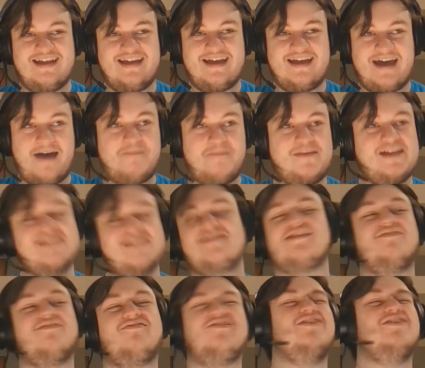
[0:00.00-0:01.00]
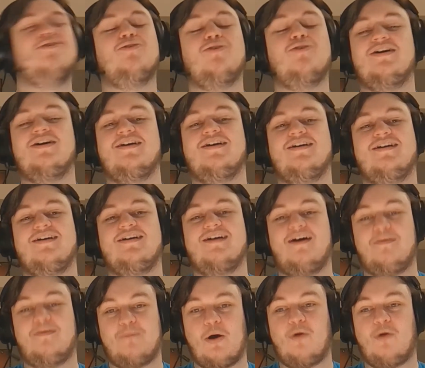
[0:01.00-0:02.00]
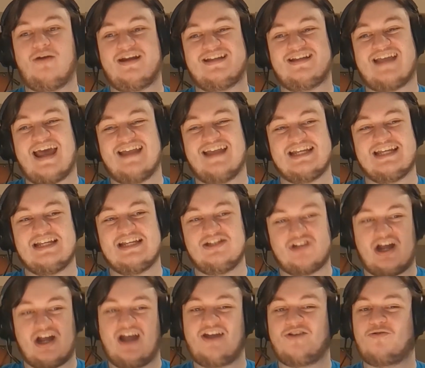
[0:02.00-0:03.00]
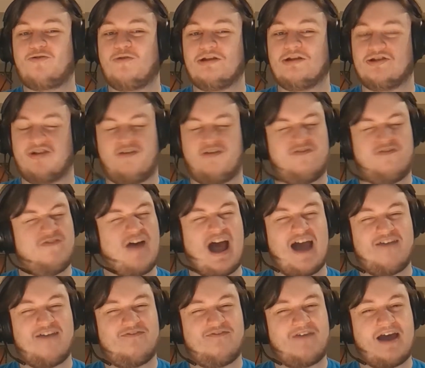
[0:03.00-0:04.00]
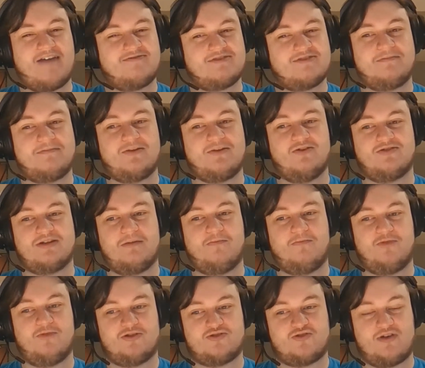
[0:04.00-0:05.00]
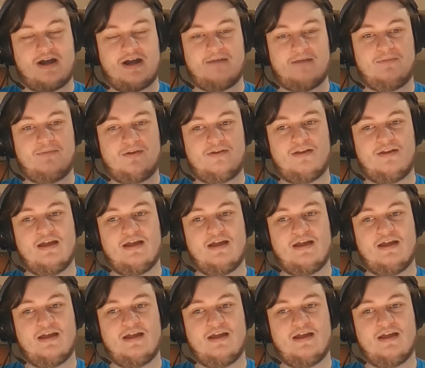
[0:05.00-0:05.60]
That means if your opponent has a giant creature, a 5/5 something or something with trample,